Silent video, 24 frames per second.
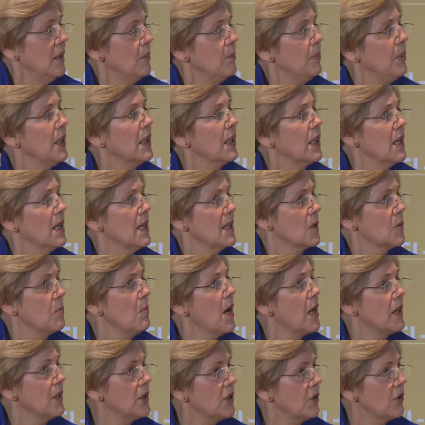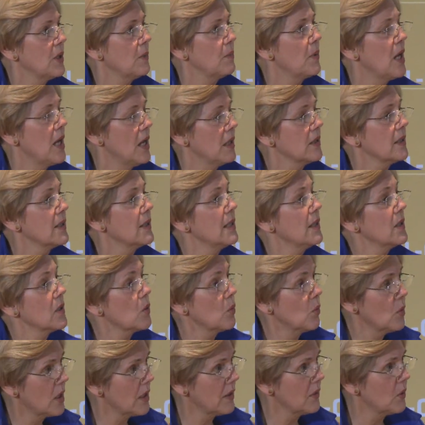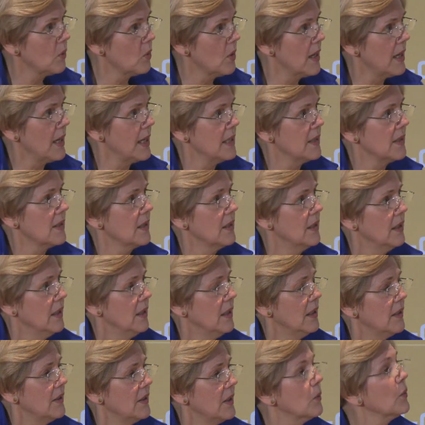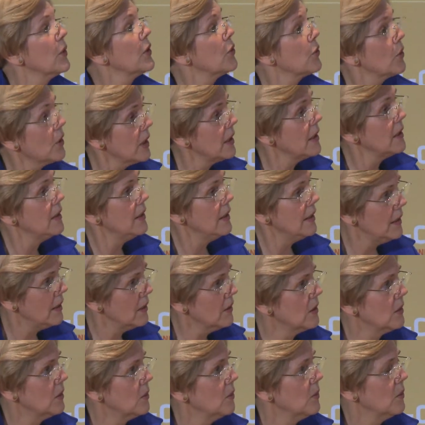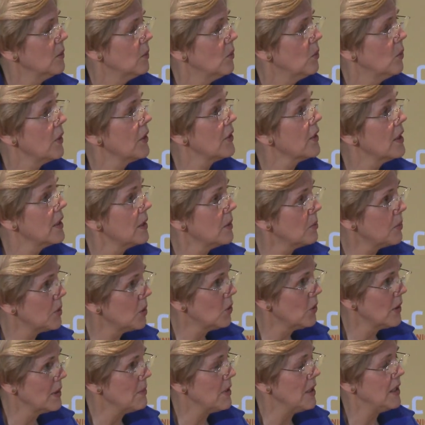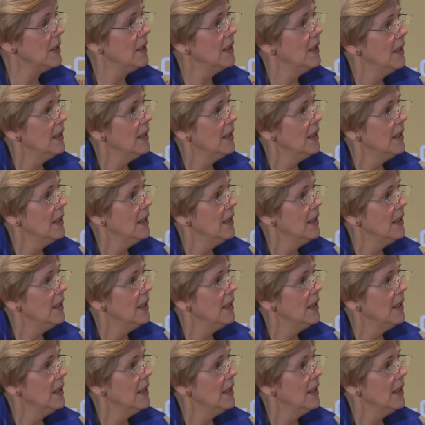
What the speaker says: Because monetary policy is one of the ways that we try to deal with unemployment.